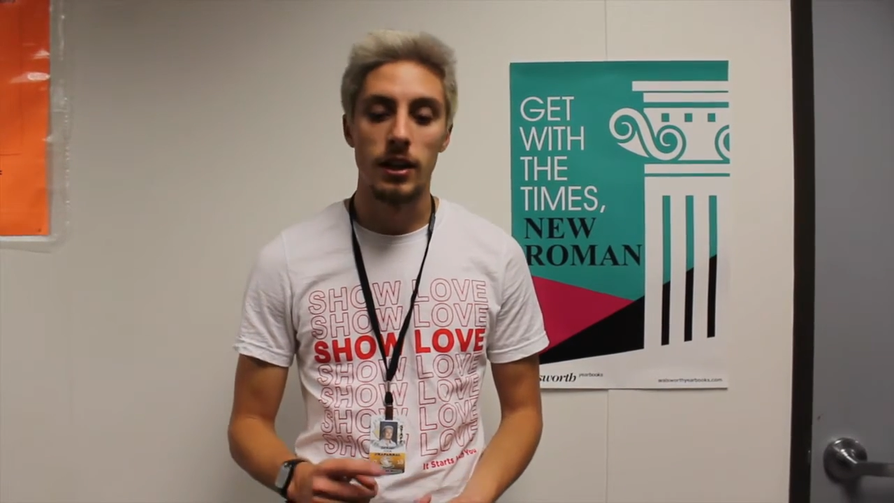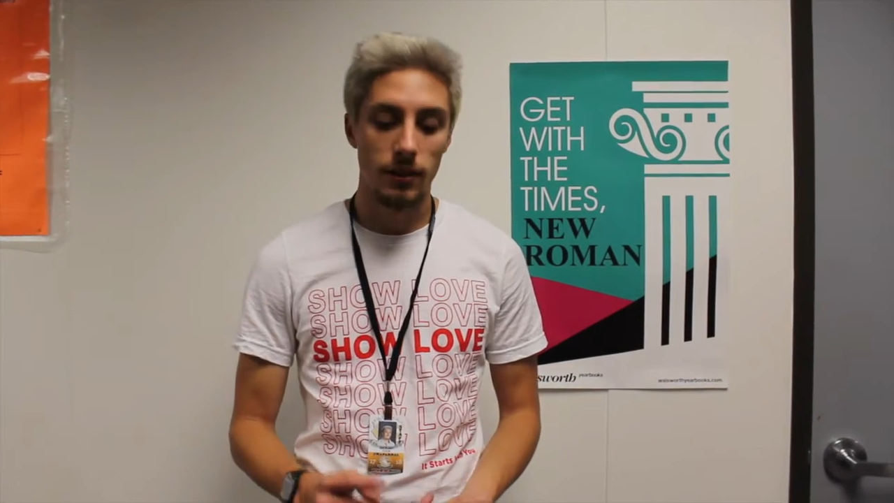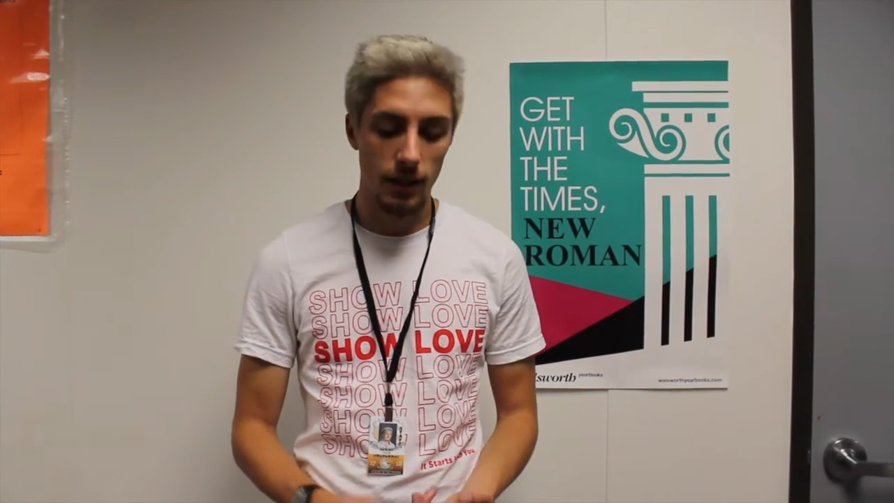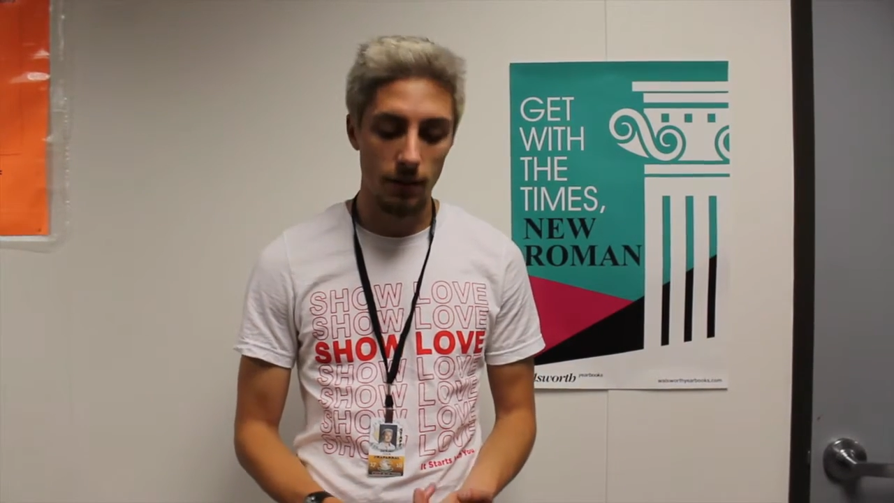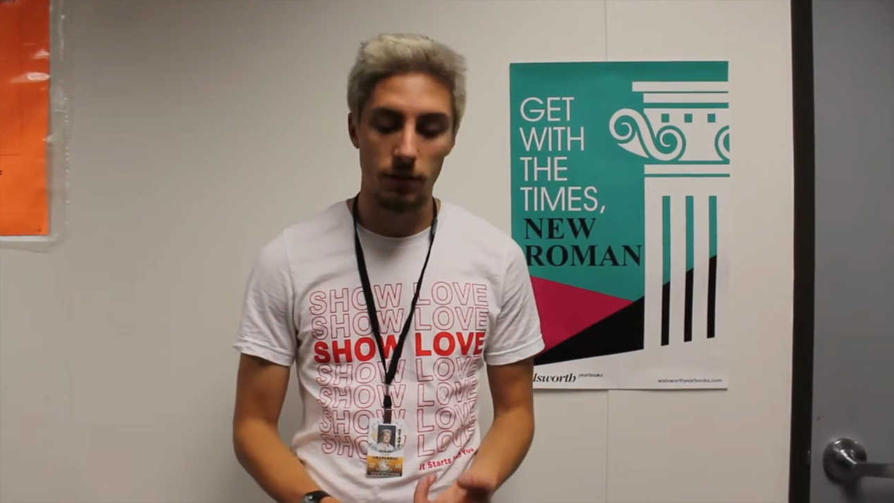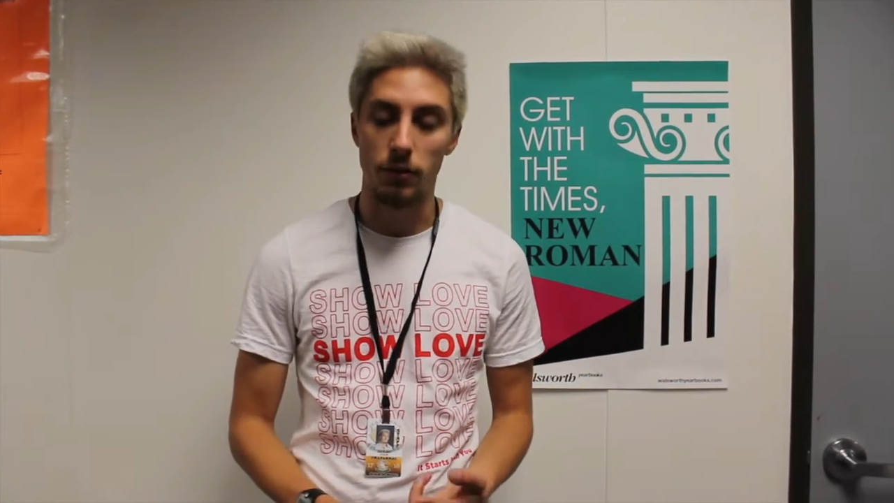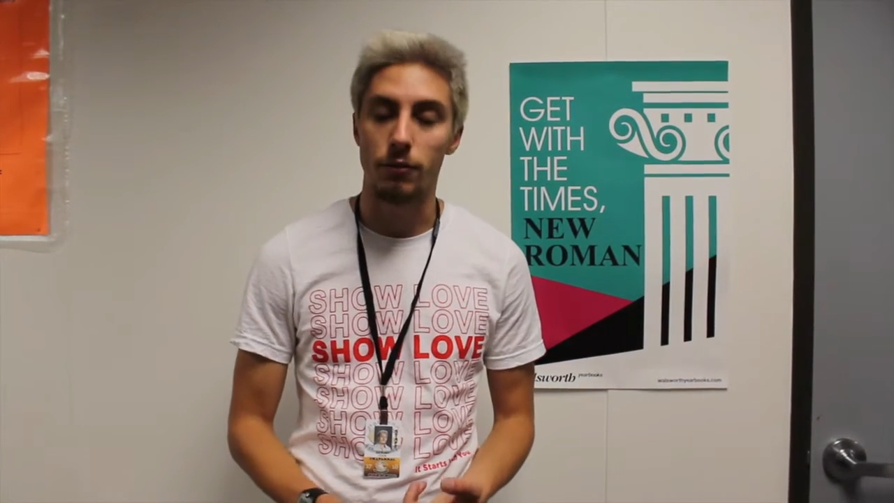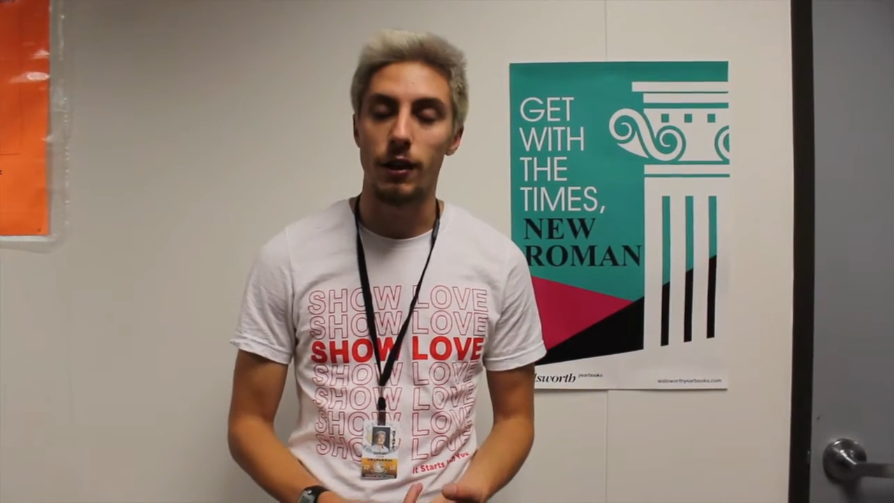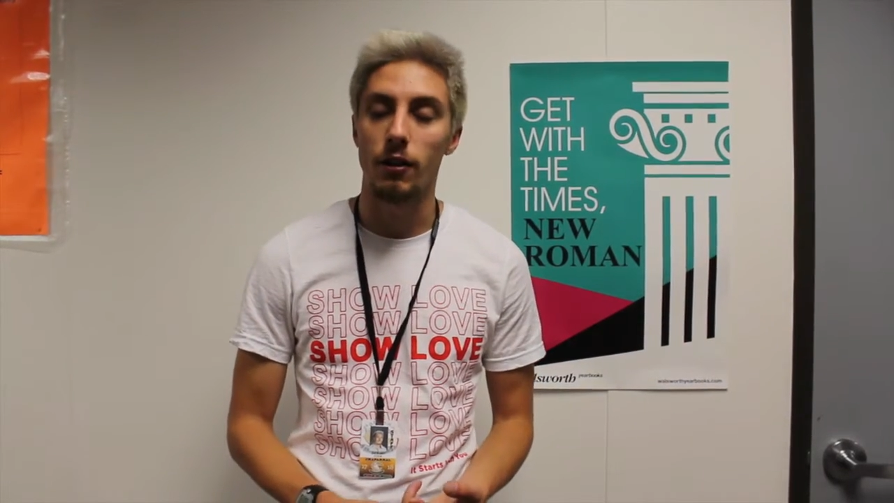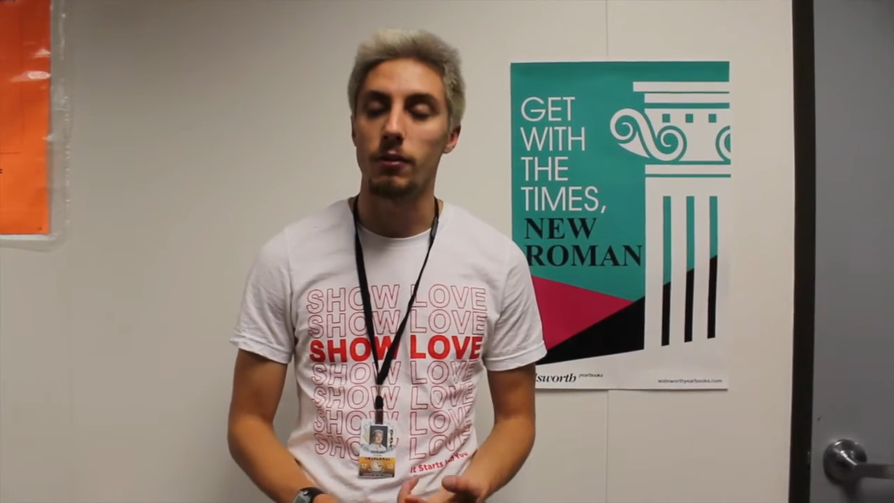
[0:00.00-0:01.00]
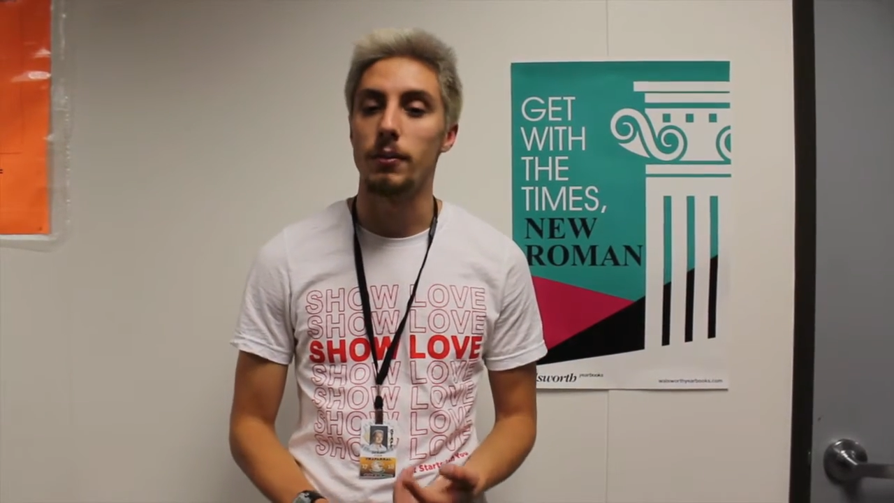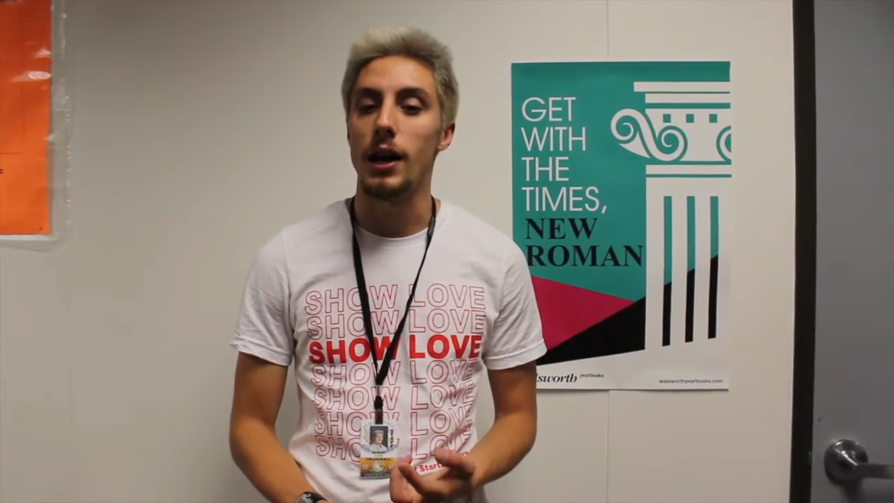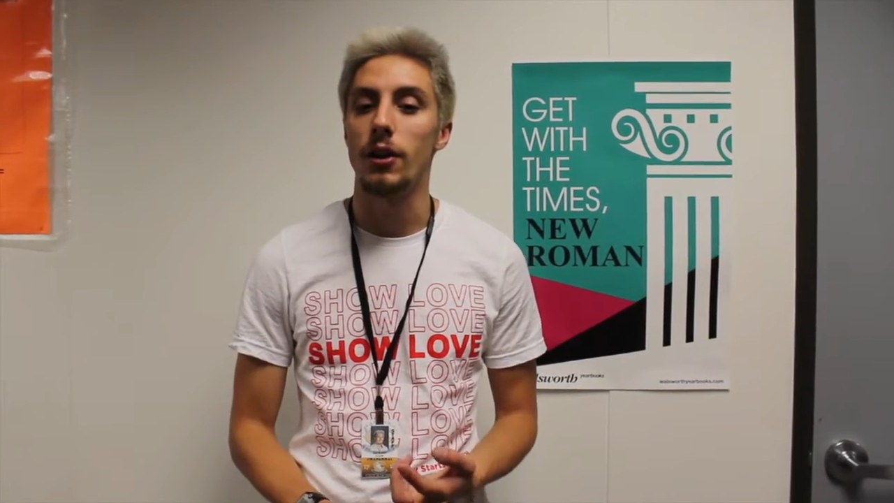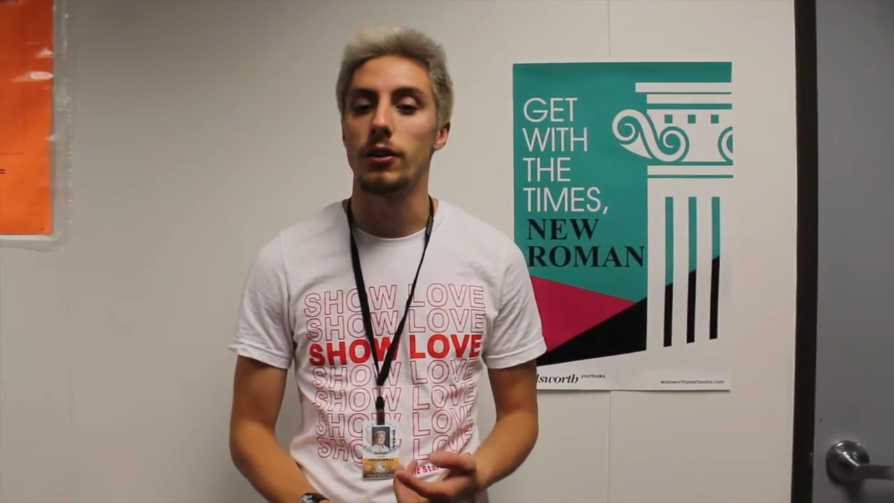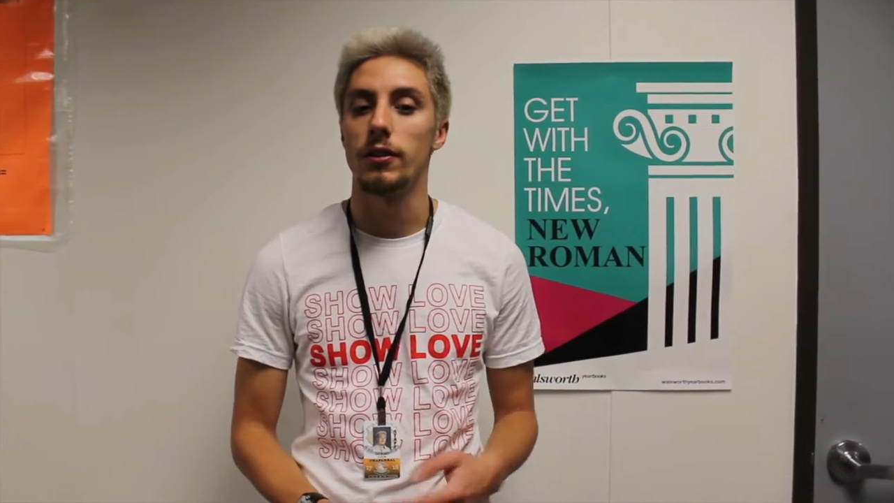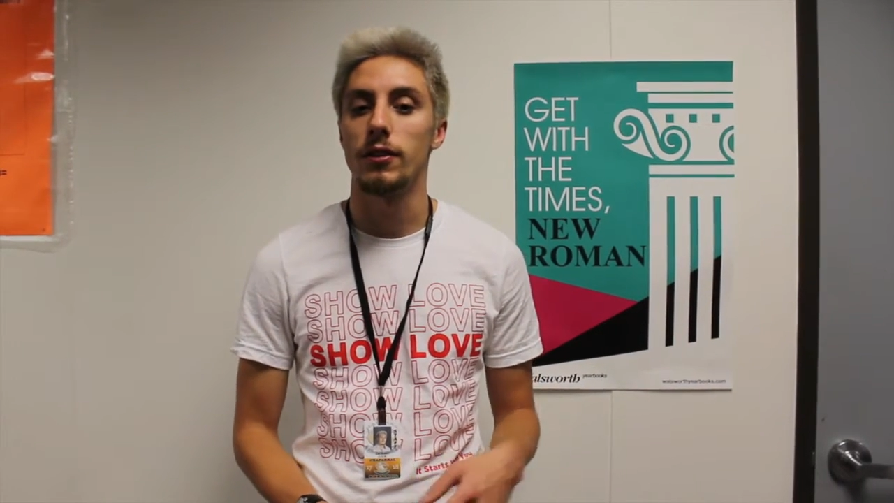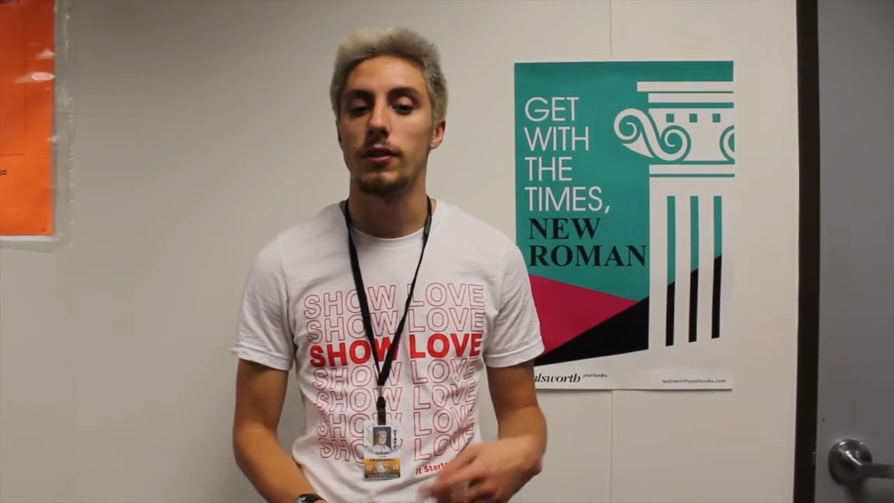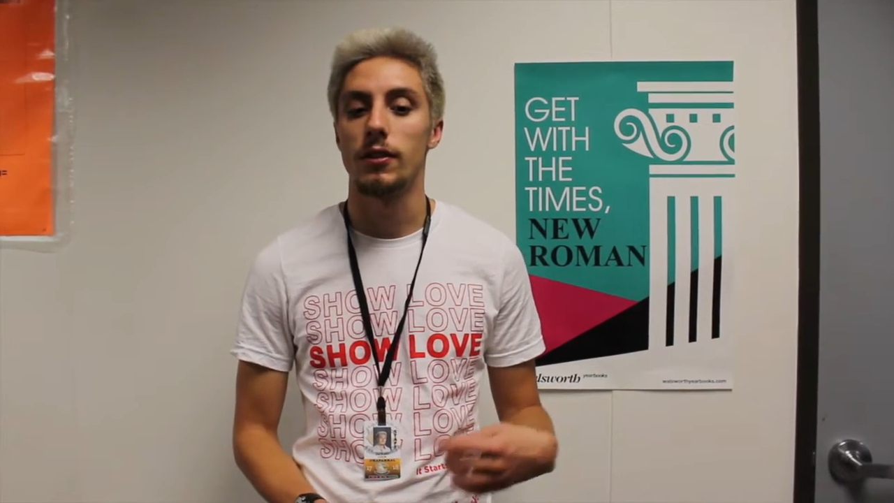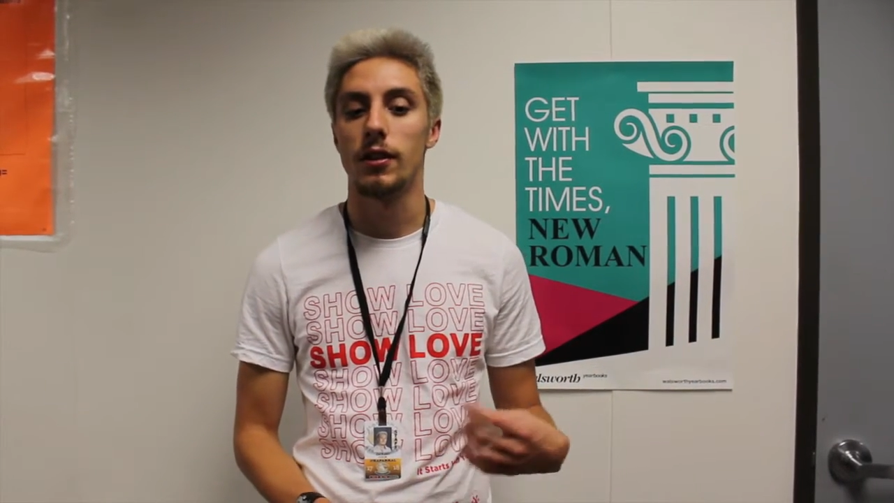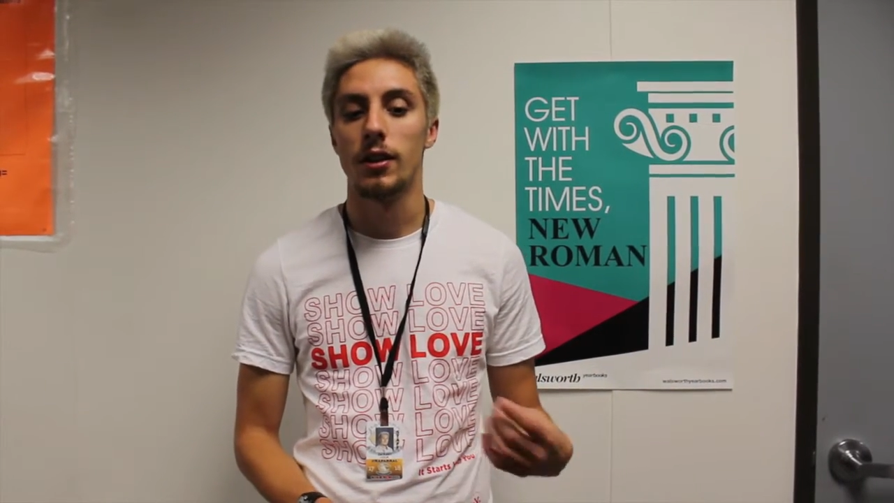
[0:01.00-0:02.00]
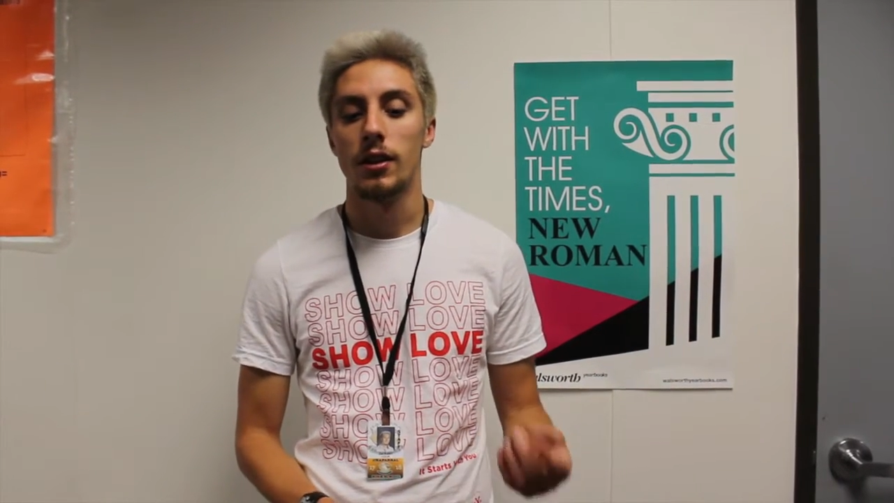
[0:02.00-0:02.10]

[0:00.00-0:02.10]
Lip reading: to give us a fair and balanced